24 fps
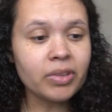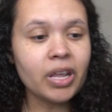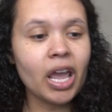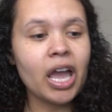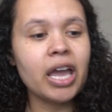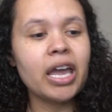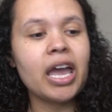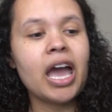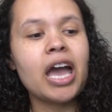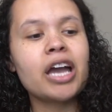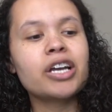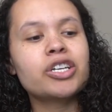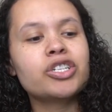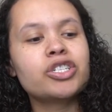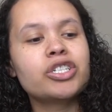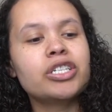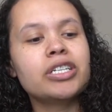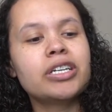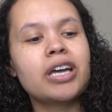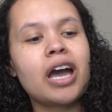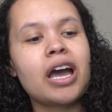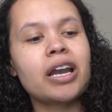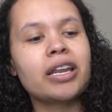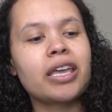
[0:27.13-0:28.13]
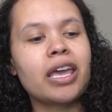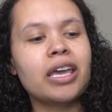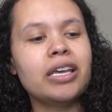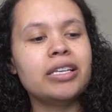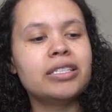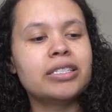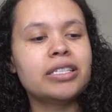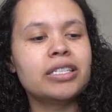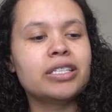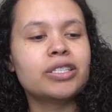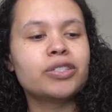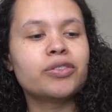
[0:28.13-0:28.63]
I actually got
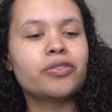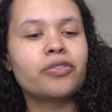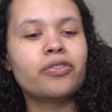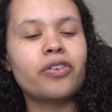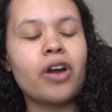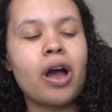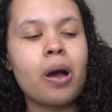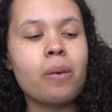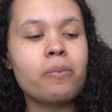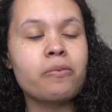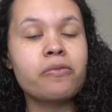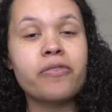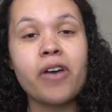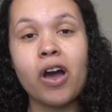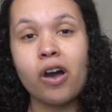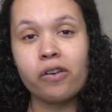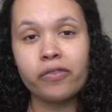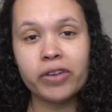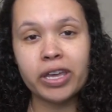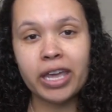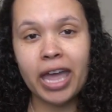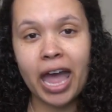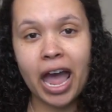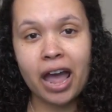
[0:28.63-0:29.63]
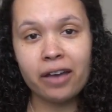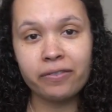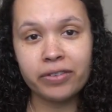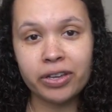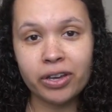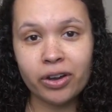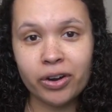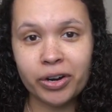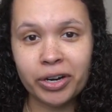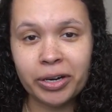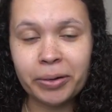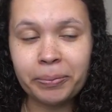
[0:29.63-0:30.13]
cases from Velvet
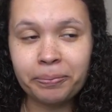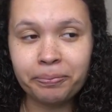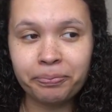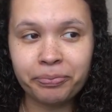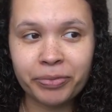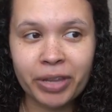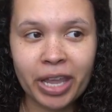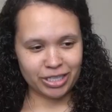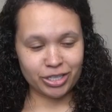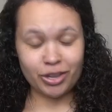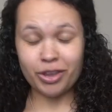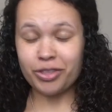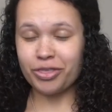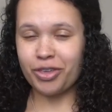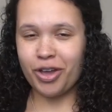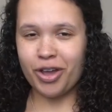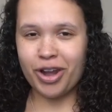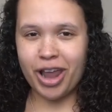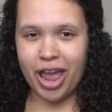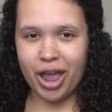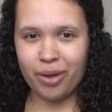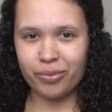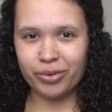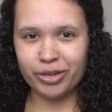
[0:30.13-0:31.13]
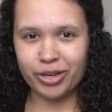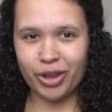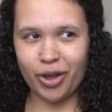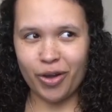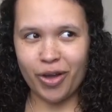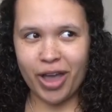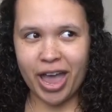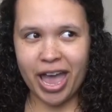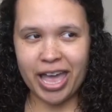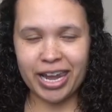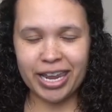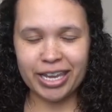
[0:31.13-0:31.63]
Caviar so I thought I would go
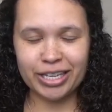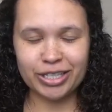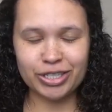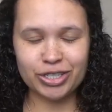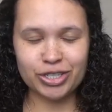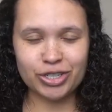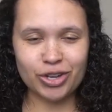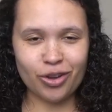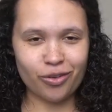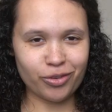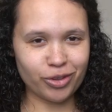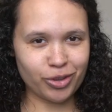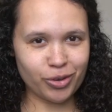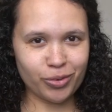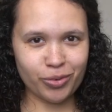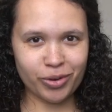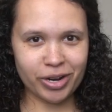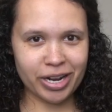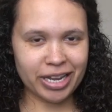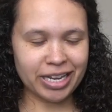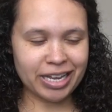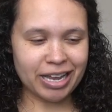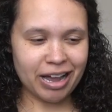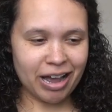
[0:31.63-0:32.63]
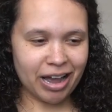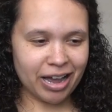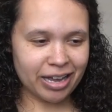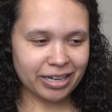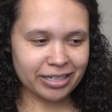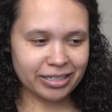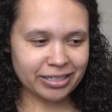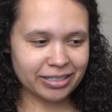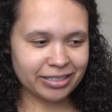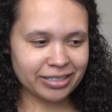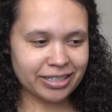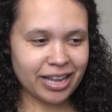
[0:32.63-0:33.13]
ahead and show you what I got
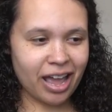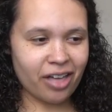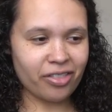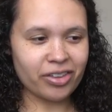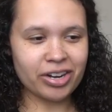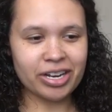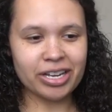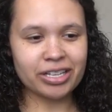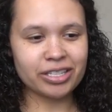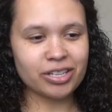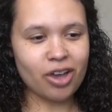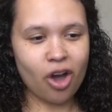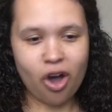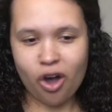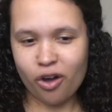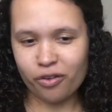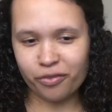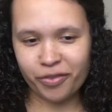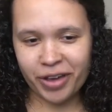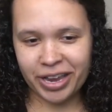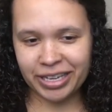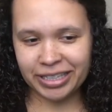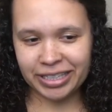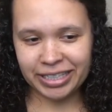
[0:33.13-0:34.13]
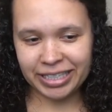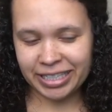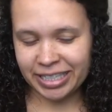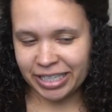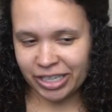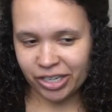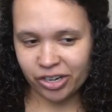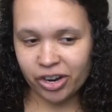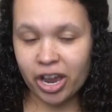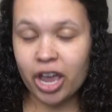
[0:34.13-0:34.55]
now that it's all finally here.